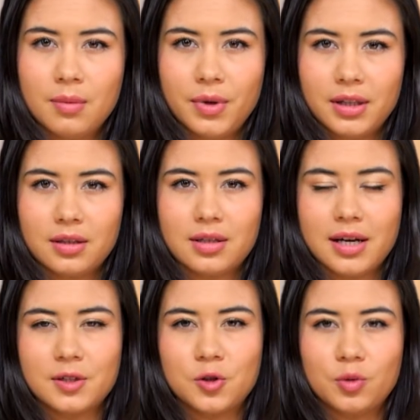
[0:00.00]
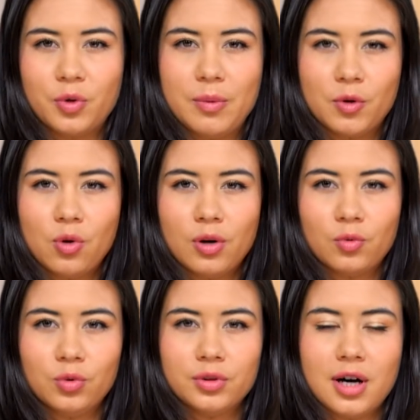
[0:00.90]
But the Texas Supreme Court
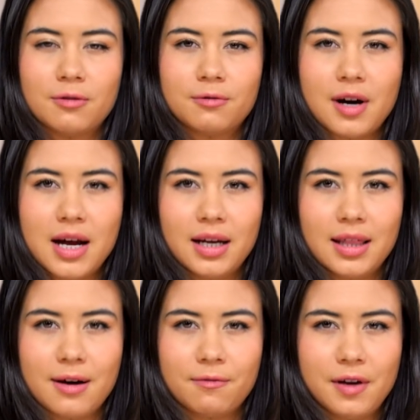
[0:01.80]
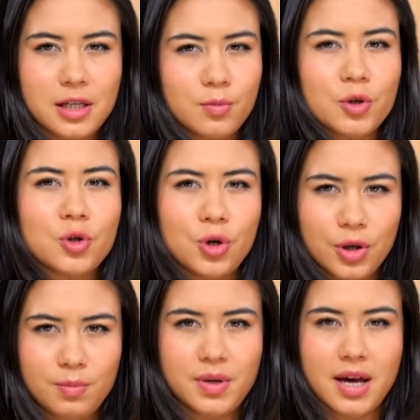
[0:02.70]
ruled on Friday that Facebook
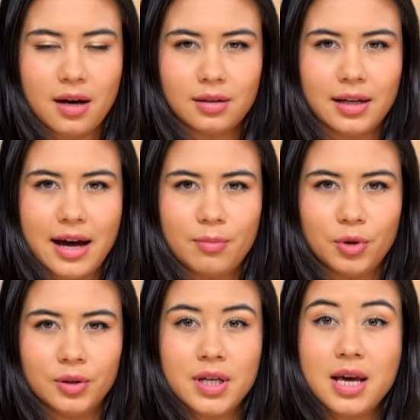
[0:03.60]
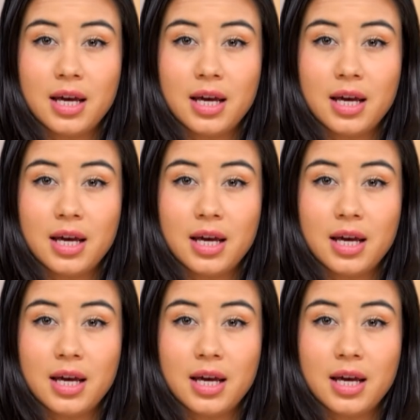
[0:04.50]
could be held liable